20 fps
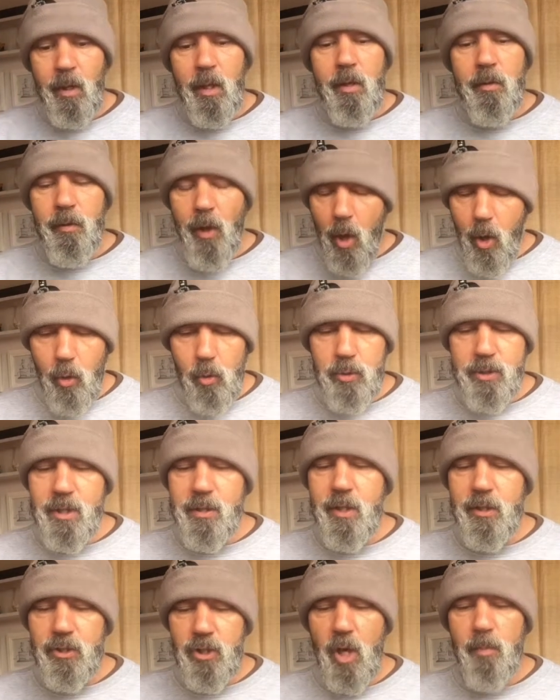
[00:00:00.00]
The holes in
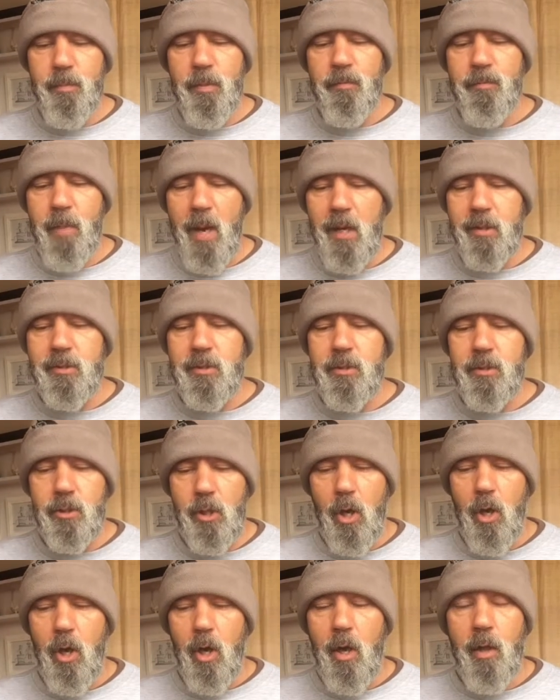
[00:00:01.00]
the top of mountains
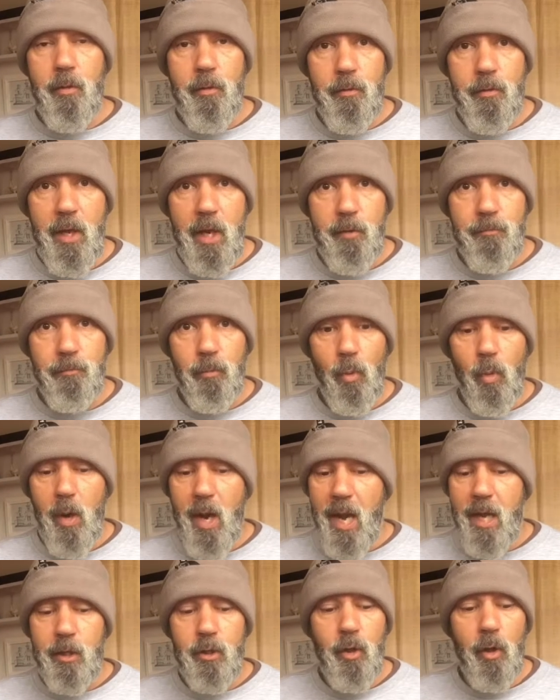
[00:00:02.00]
are, therefore,
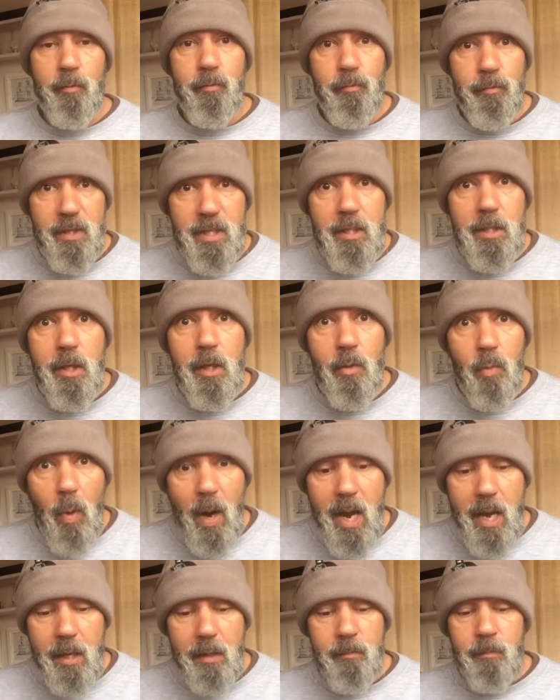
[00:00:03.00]
a convenient
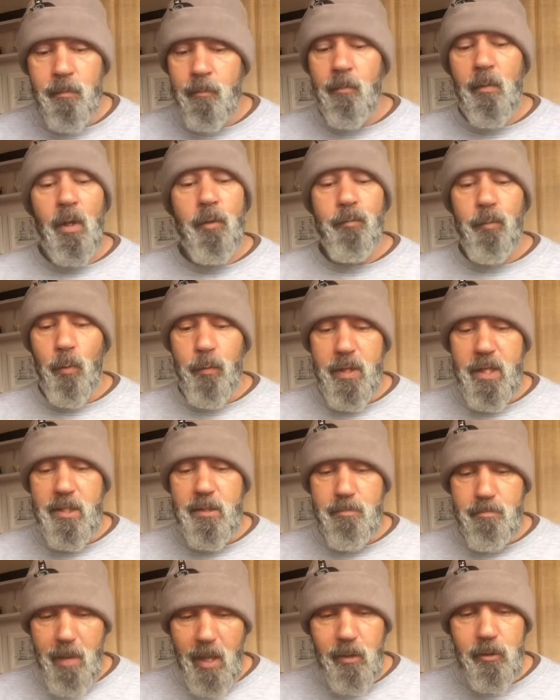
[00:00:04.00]
way for these
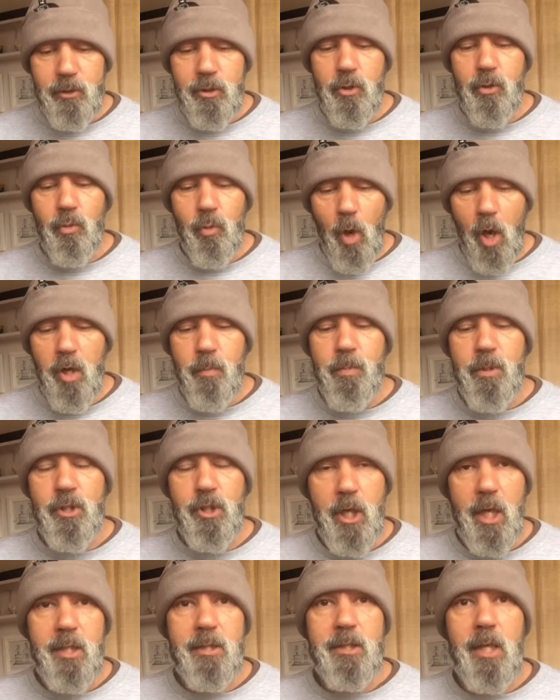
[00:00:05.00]
melted rock
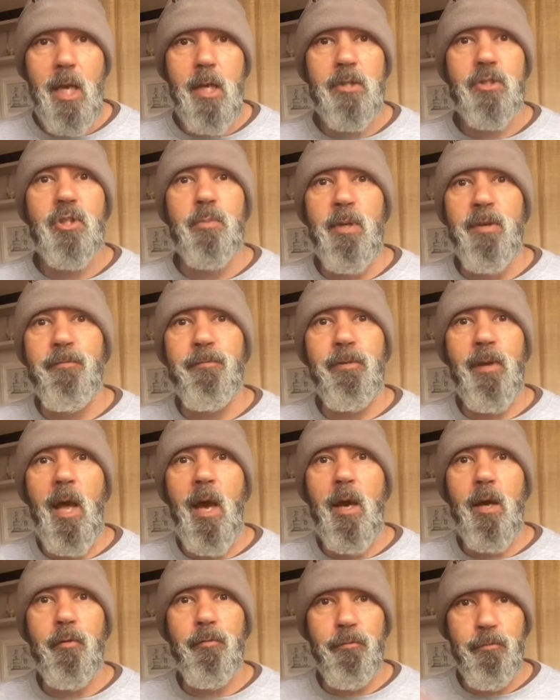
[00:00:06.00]
projectiles to be
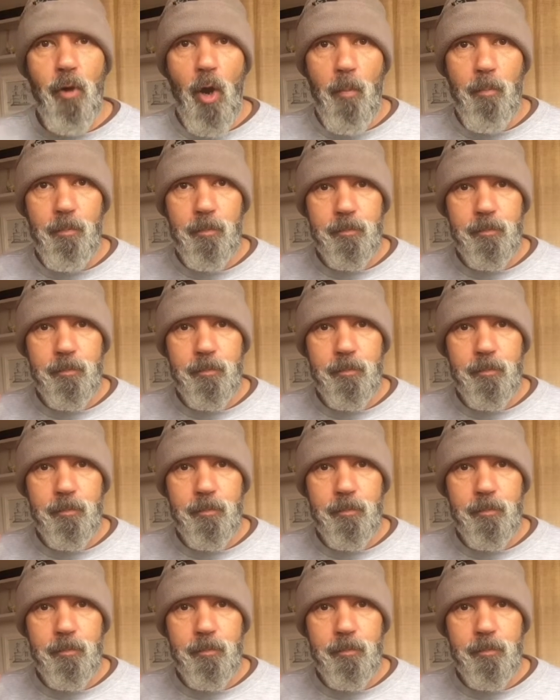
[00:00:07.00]
flung from.